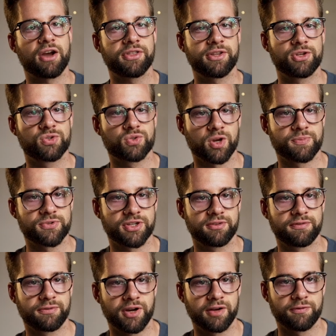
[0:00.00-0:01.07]
out the description
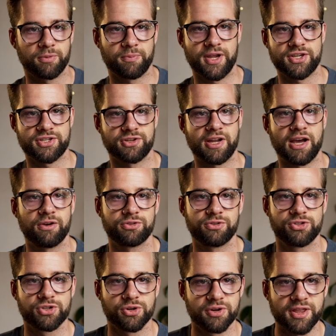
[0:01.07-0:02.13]
for information on how to
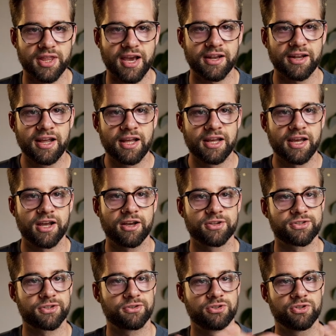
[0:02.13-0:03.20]
join that. I
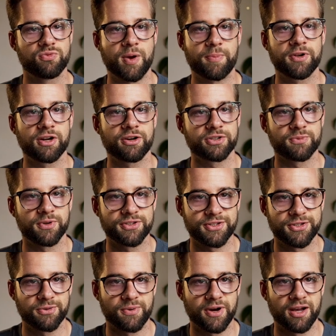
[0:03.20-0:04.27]
also do webinars once
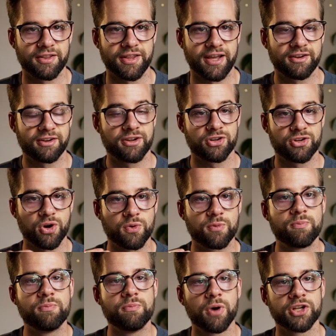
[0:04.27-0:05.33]
in a while that
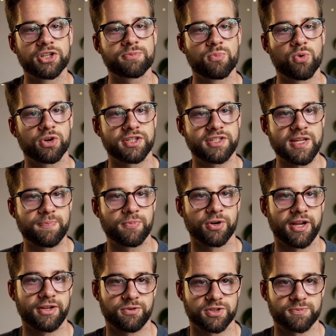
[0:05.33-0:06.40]
go much more deeper
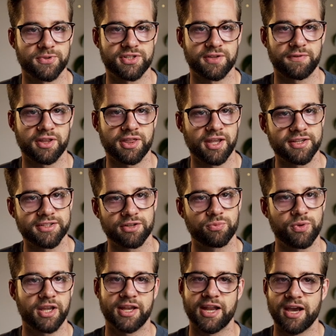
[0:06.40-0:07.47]
into specific things and
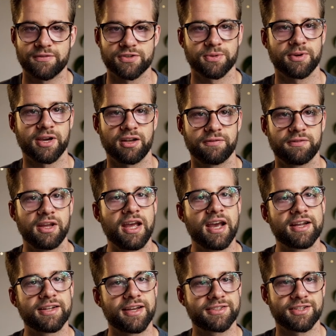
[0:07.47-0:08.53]
we can have some kind of
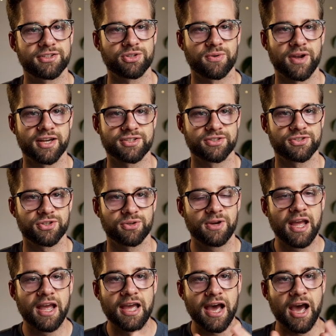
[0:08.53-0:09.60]
nice interaction. So
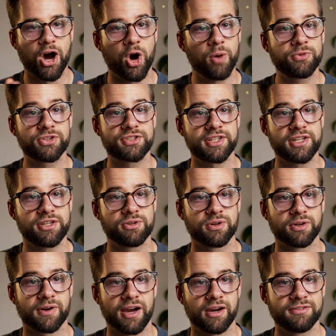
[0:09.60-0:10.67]
I hope to see you
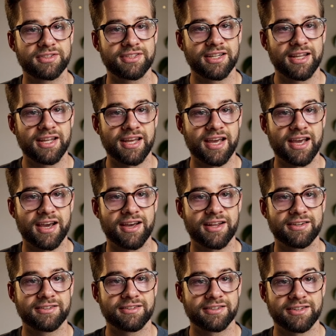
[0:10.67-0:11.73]
around
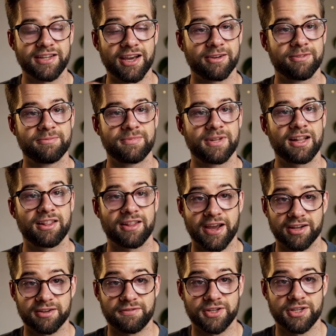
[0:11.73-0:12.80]
and yeah,
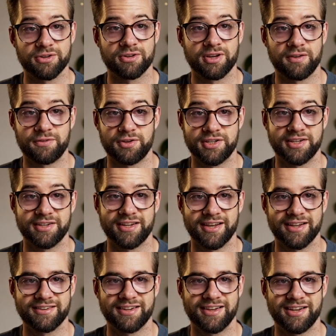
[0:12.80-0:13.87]
like the video if you didn't
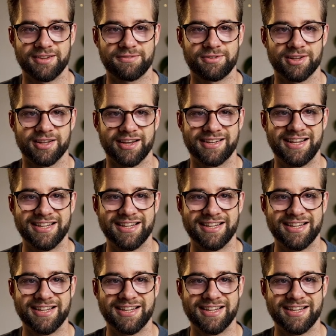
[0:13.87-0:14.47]
yet and if you like